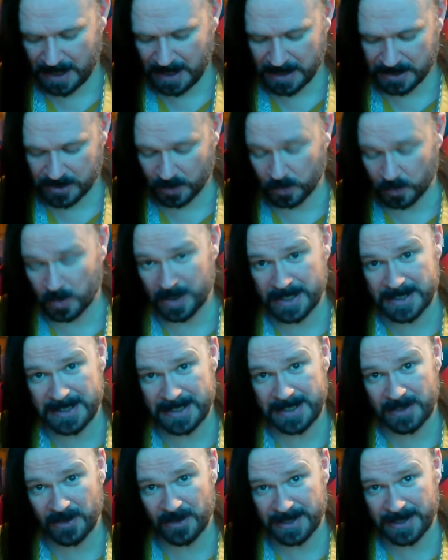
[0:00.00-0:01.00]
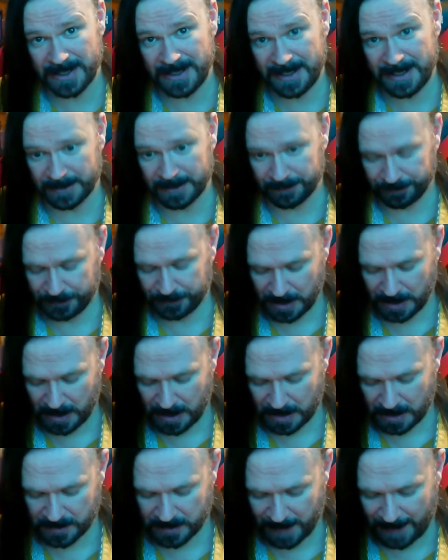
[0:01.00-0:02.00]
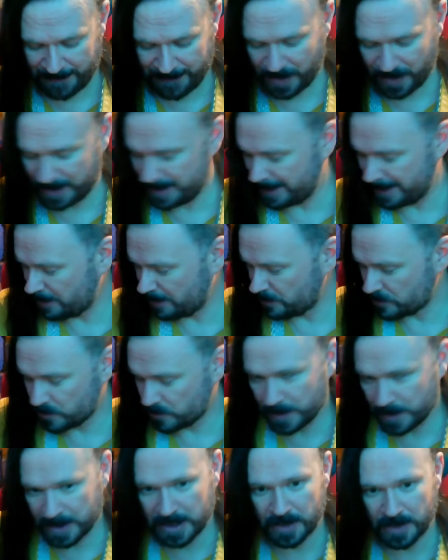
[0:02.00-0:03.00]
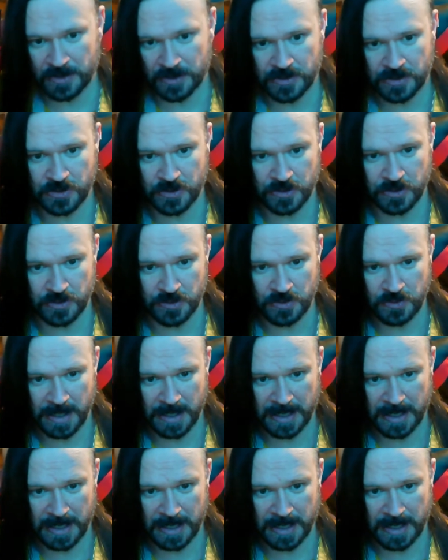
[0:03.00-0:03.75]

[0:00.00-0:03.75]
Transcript: So what is Elon thinking? To find out, we're going to do